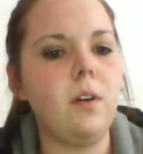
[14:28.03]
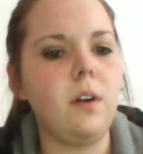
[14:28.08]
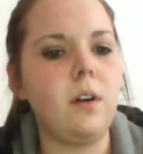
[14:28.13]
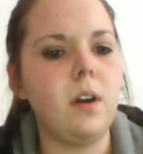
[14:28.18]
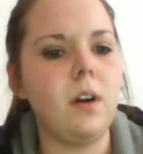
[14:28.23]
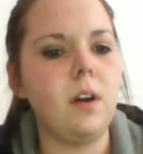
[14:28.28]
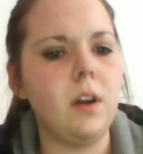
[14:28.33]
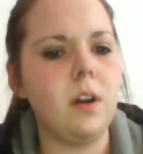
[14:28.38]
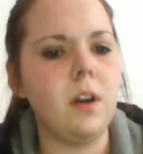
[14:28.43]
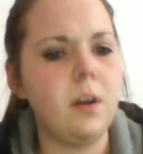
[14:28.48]

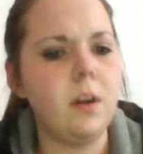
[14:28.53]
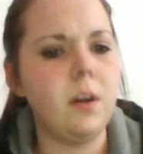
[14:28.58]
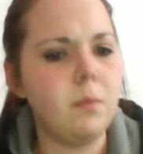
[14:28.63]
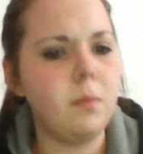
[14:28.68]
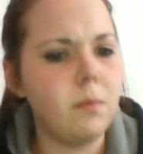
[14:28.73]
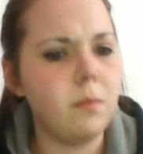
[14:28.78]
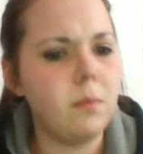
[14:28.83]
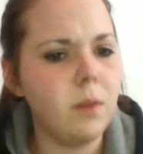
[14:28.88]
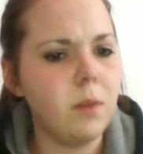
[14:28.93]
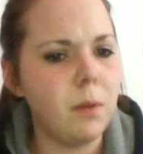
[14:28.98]

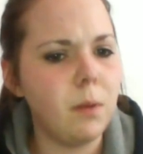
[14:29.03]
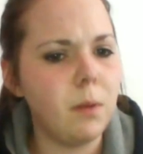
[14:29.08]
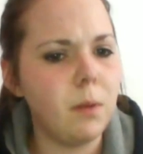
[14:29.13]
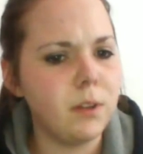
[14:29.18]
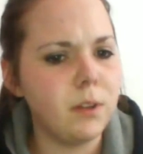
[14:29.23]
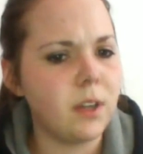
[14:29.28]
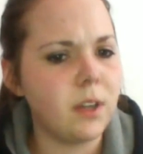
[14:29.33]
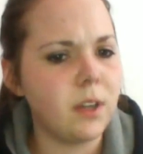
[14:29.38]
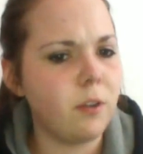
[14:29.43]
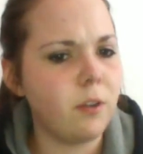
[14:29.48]
um,
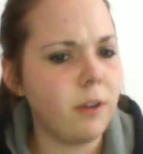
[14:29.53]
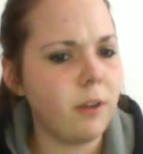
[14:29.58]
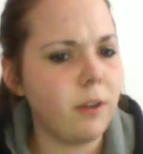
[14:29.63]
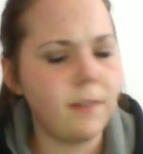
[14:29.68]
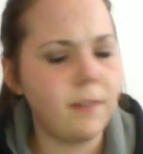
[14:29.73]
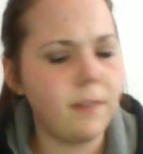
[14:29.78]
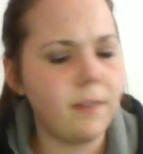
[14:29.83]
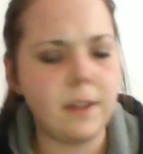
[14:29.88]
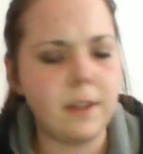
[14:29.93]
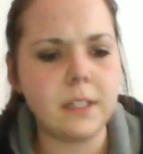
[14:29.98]
opposing or
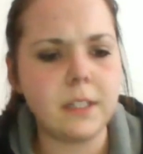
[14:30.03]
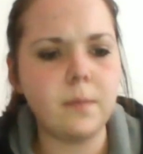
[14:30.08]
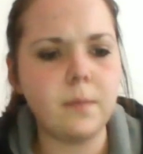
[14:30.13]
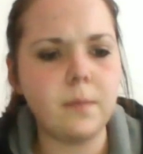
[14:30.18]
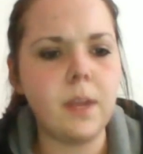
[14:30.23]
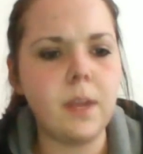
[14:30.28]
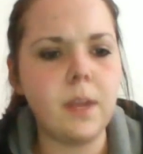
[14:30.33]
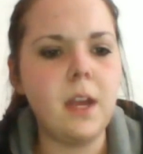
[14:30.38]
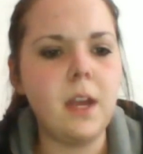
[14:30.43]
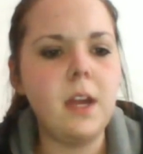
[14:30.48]
on the
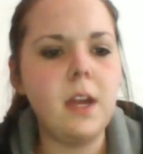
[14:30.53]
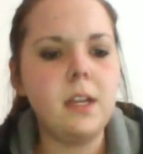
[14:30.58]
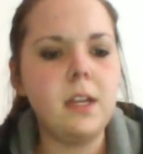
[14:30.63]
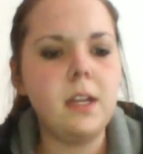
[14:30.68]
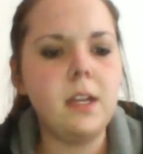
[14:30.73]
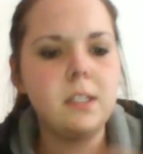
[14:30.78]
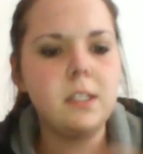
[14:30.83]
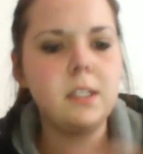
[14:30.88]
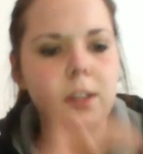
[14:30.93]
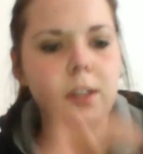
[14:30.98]
fence?
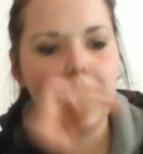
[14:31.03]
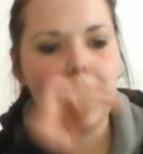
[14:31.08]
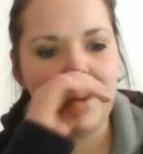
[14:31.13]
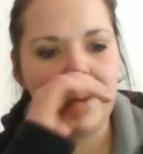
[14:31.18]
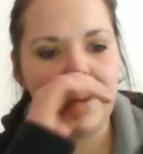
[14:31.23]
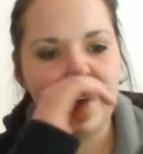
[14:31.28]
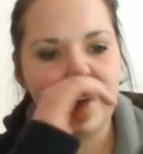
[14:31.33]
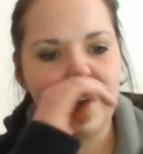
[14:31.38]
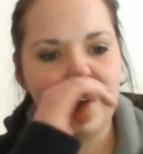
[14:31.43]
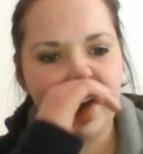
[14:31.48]

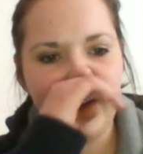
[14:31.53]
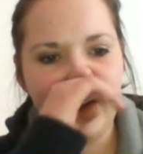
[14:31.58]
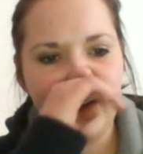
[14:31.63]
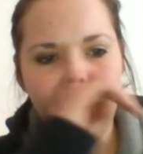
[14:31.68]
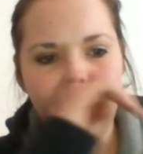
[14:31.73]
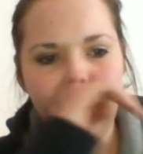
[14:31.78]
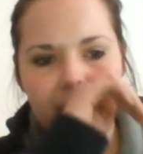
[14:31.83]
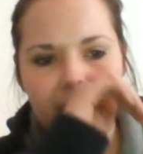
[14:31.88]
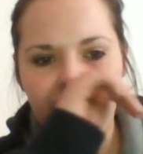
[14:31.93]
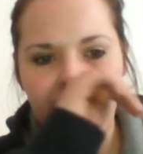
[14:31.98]
So
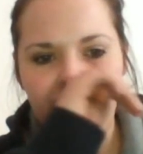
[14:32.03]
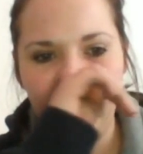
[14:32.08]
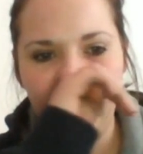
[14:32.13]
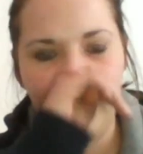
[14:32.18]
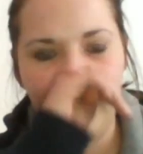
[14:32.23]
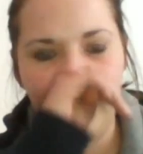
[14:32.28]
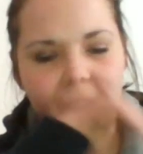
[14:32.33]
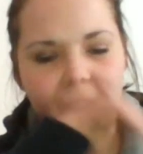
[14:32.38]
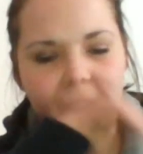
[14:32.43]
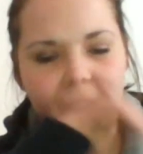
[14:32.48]
I
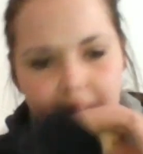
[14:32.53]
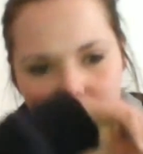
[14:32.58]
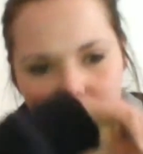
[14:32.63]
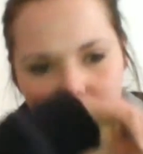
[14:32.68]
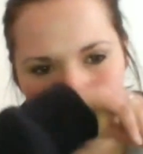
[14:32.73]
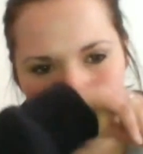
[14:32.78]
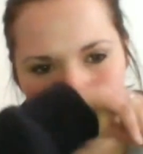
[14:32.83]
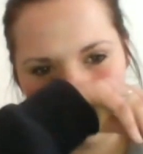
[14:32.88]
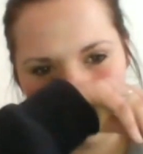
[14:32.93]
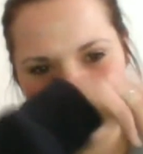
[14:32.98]
feel like
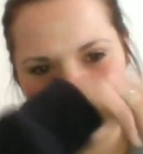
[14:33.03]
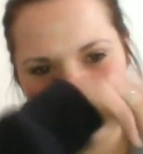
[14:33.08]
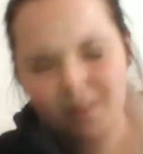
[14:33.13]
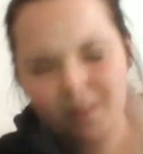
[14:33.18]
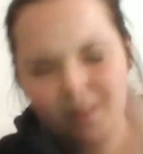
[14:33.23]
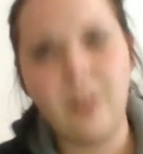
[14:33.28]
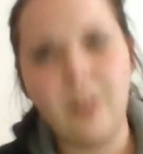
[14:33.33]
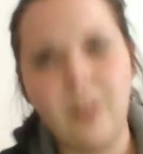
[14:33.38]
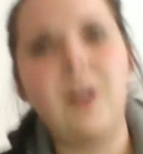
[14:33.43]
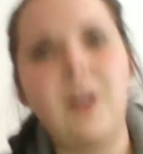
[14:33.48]

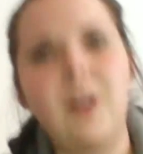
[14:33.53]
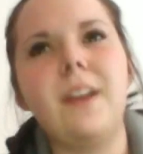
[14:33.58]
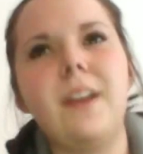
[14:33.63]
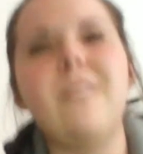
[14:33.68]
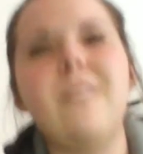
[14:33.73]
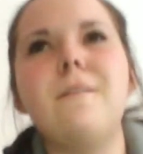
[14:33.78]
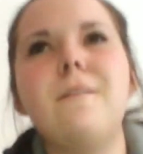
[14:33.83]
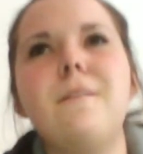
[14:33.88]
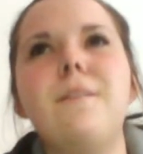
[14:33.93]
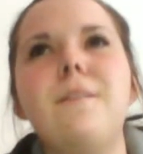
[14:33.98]
a lot
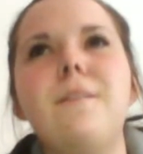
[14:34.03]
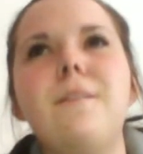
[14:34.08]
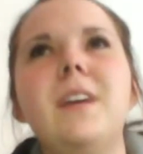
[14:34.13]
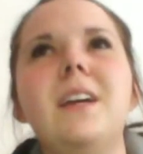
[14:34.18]
of